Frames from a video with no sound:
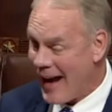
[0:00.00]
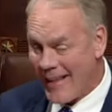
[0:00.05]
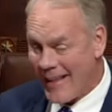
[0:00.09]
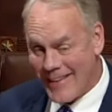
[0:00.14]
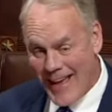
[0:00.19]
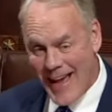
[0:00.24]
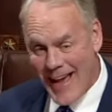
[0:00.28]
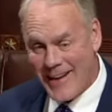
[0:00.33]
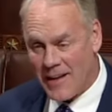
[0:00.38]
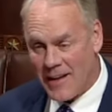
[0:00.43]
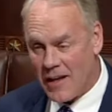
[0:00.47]

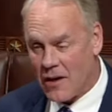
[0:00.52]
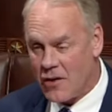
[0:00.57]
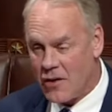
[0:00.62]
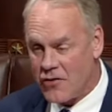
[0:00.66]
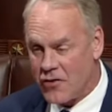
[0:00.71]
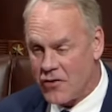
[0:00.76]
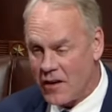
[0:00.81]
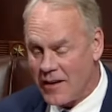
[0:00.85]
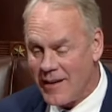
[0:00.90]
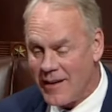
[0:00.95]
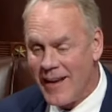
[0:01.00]
And that
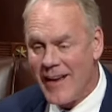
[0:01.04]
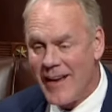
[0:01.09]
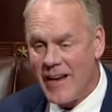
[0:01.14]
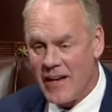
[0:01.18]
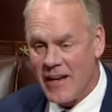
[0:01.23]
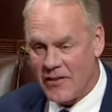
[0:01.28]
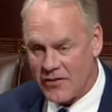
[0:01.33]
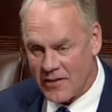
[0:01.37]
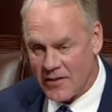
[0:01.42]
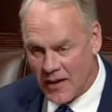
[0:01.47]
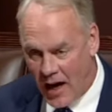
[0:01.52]
energy
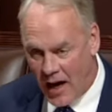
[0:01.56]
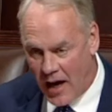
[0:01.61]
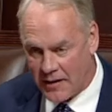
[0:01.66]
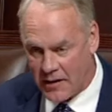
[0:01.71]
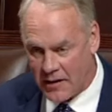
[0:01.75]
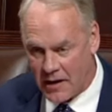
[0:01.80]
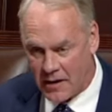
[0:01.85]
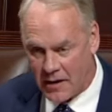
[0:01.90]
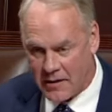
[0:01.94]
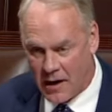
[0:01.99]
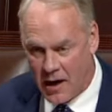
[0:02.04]
is
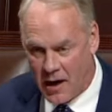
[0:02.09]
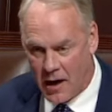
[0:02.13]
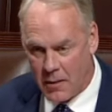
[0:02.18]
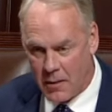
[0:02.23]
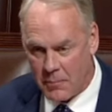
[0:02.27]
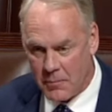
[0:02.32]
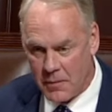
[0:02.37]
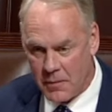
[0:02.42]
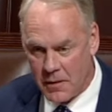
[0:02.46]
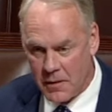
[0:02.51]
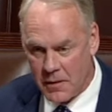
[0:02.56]
not going to
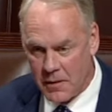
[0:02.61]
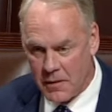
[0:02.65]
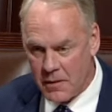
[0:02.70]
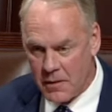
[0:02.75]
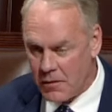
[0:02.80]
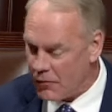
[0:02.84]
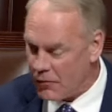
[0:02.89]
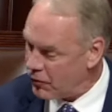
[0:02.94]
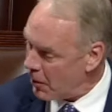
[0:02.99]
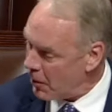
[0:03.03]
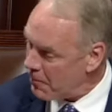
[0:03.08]
come
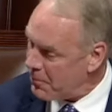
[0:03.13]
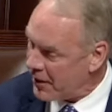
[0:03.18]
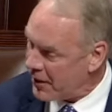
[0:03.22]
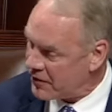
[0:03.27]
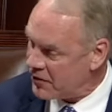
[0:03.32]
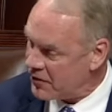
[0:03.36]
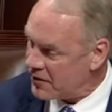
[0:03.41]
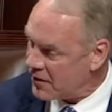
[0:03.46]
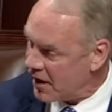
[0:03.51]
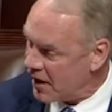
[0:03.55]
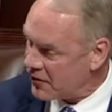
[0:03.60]
from
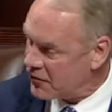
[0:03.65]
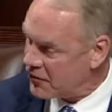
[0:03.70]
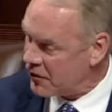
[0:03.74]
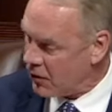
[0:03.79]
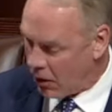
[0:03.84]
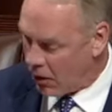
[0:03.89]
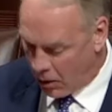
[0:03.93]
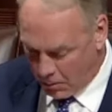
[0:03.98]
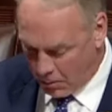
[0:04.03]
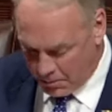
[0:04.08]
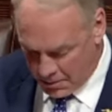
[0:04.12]
pixie
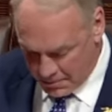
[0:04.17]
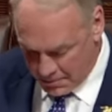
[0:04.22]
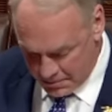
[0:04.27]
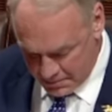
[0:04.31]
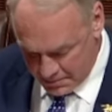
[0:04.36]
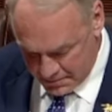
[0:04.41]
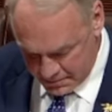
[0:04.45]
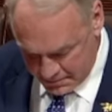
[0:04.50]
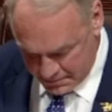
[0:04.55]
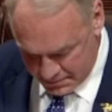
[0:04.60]
dust and hope.